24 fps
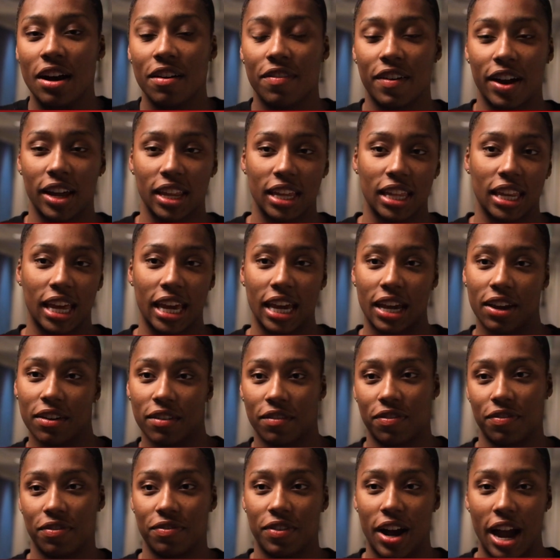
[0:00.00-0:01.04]
finally like
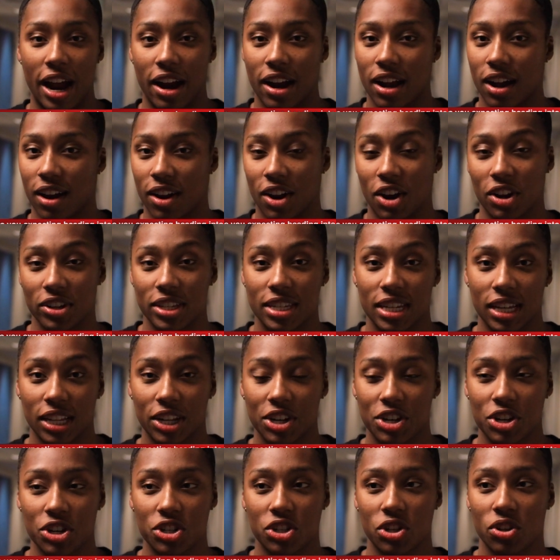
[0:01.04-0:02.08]
firing on all
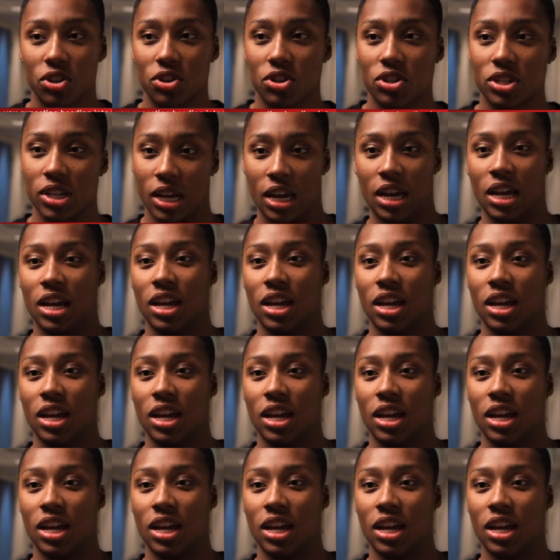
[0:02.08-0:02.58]
cylinders so there's